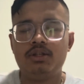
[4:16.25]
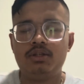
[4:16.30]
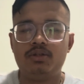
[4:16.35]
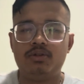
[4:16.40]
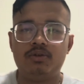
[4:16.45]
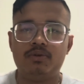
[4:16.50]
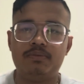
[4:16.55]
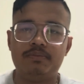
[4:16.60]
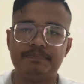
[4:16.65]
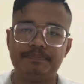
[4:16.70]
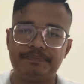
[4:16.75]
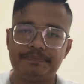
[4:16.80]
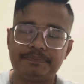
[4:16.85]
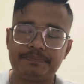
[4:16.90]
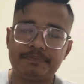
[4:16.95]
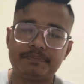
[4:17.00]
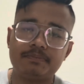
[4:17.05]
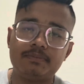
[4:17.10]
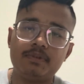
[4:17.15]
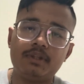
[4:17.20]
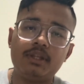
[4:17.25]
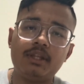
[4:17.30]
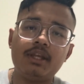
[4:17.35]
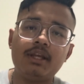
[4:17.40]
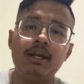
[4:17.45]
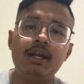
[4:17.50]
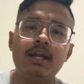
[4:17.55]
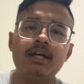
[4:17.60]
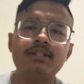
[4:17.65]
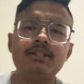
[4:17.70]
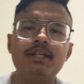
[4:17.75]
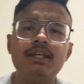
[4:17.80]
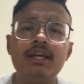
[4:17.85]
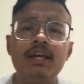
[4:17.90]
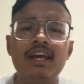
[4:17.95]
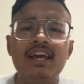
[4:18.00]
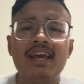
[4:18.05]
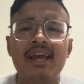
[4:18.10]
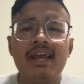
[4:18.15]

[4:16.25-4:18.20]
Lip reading: So, lastly,